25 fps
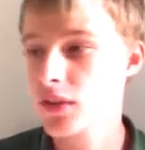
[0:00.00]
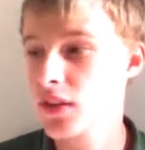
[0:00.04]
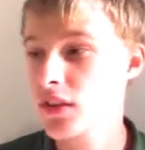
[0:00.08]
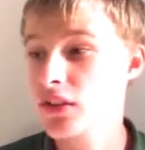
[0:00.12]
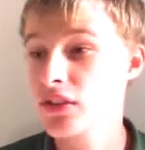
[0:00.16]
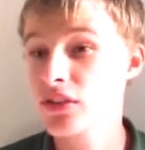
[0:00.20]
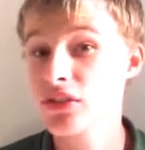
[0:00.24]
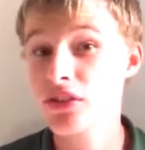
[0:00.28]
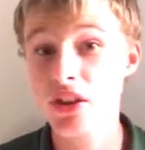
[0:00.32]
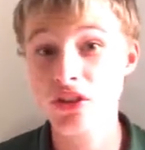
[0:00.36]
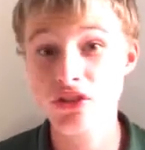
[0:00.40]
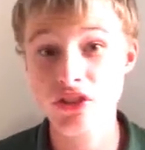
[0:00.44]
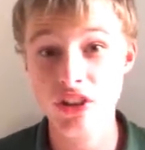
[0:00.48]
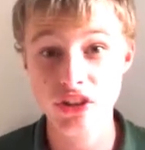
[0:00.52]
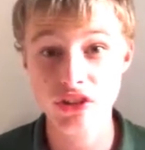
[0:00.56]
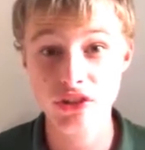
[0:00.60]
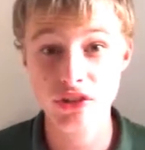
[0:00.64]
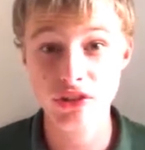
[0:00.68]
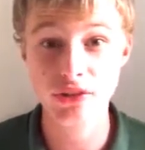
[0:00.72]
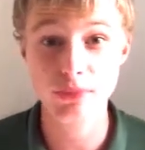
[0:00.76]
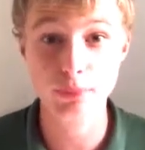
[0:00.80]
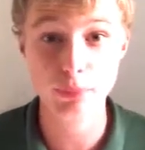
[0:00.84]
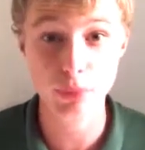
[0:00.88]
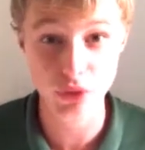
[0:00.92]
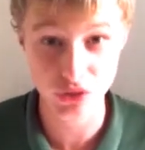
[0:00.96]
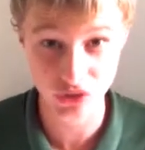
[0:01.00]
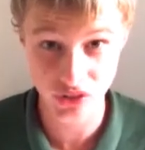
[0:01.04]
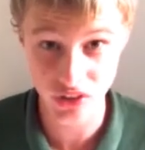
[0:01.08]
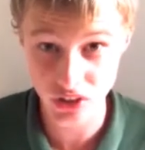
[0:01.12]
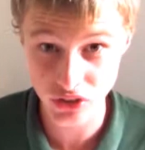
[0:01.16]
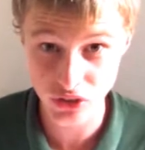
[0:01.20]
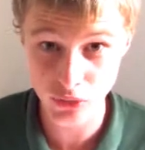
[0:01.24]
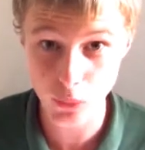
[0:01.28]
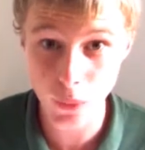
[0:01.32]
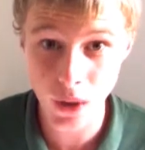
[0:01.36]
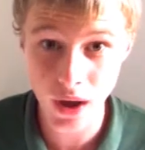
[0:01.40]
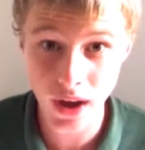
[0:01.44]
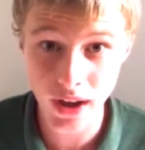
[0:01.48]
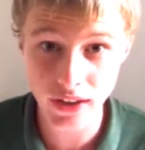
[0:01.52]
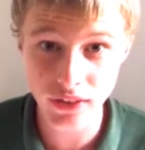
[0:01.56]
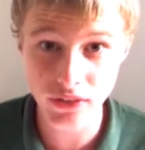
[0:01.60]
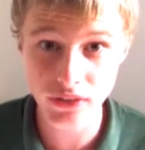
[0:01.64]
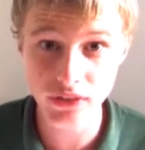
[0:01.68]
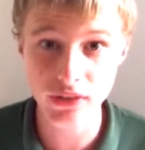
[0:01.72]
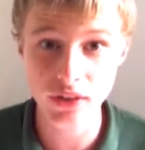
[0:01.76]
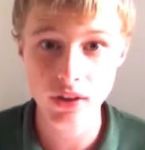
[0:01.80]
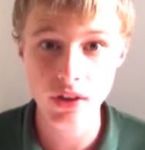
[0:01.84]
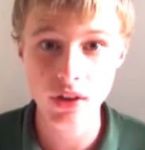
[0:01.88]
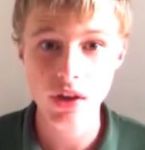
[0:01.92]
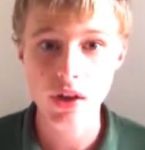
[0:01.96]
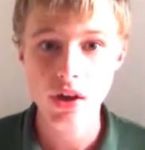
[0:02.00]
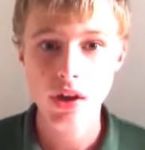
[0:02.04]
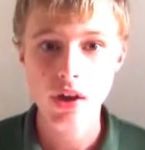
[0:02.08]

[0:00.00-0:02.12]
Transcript: such as percent-wise,